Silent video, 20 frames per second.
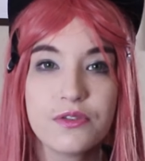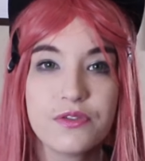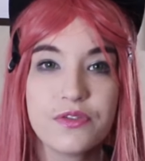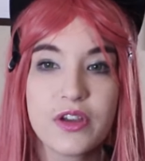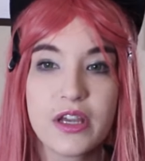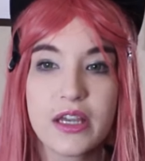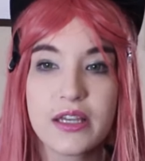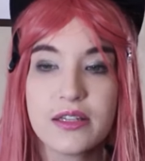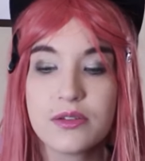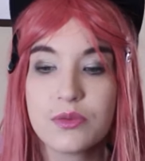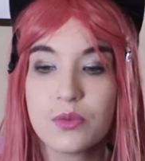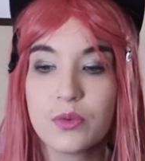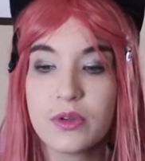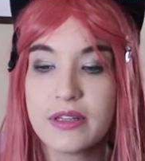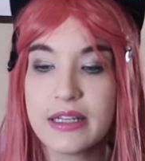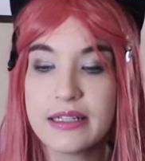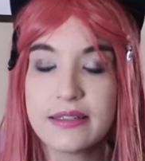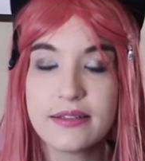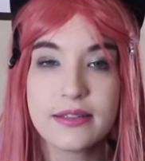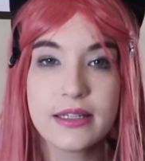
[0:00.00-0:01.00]
face. When
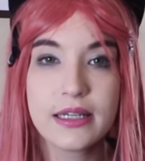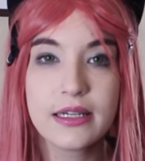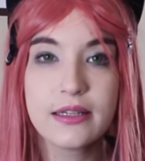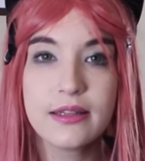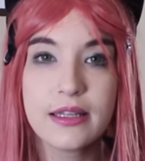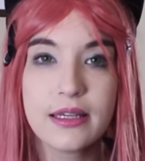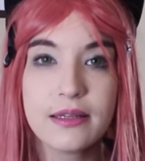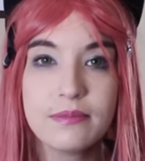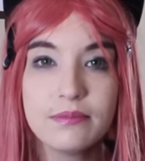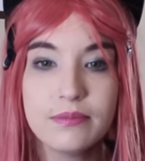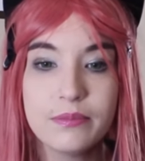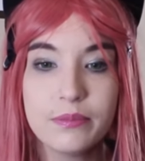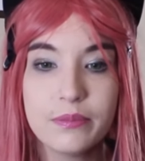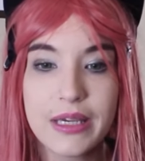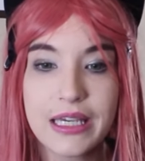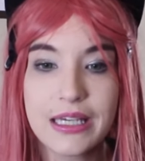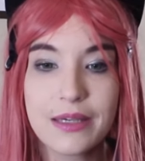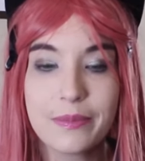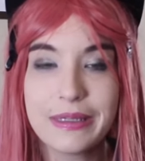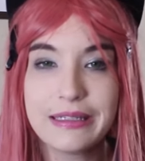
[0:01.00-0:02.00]
they sing, they
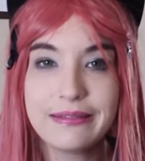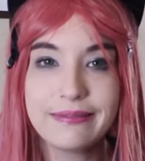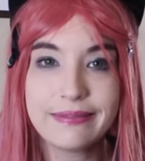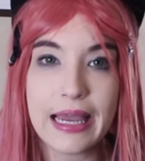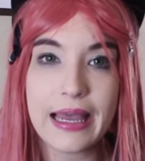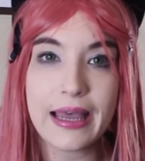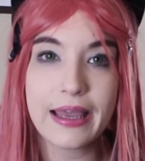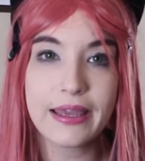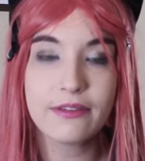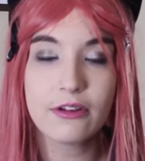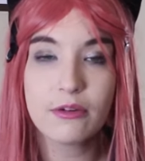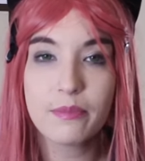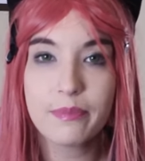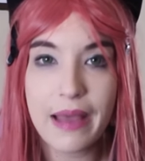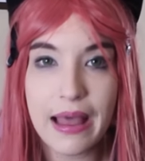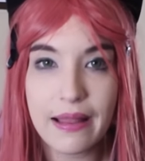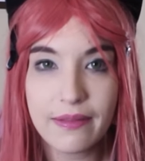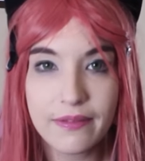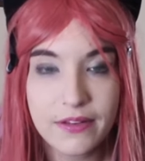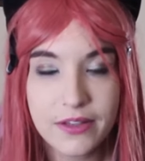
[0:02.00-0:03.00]
make me die. Their
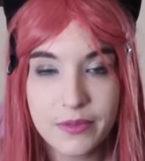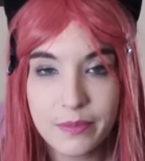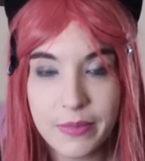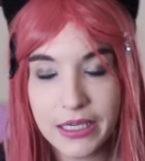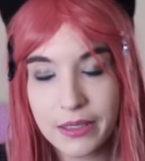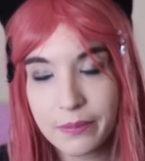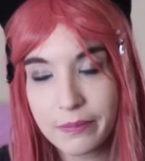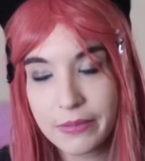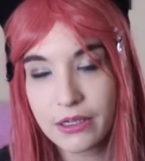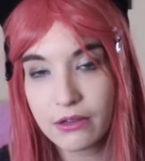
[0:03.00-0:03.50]
ballads make me